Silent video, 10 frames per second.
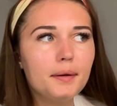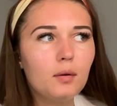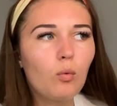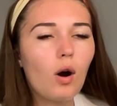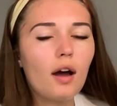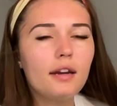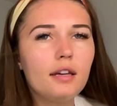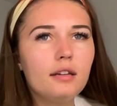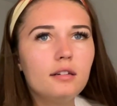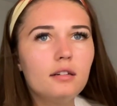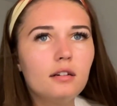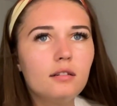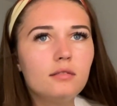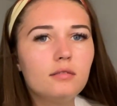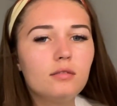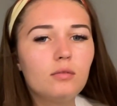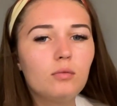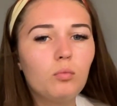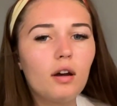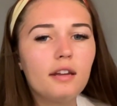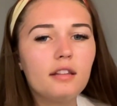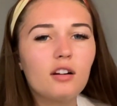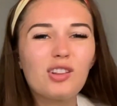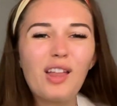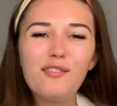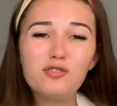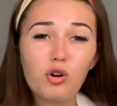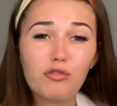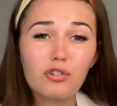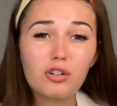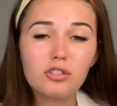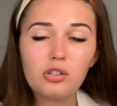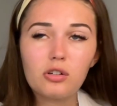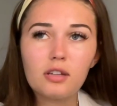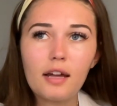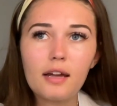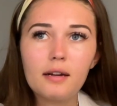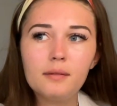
wanting wanting their leftovers or like